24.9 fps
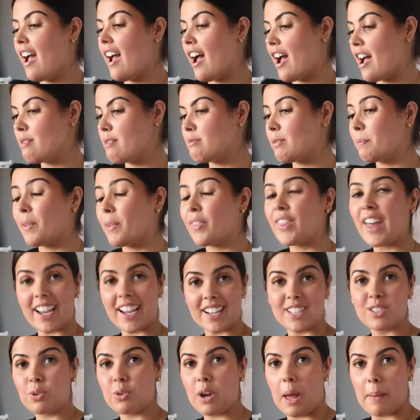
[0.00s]
But that
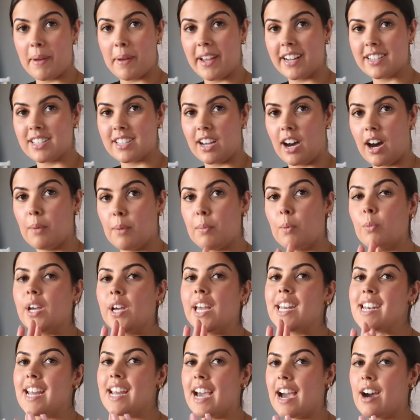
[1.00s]
is all I picked up. We
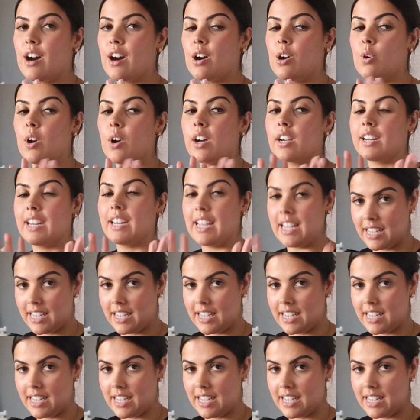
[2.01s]
are now gonna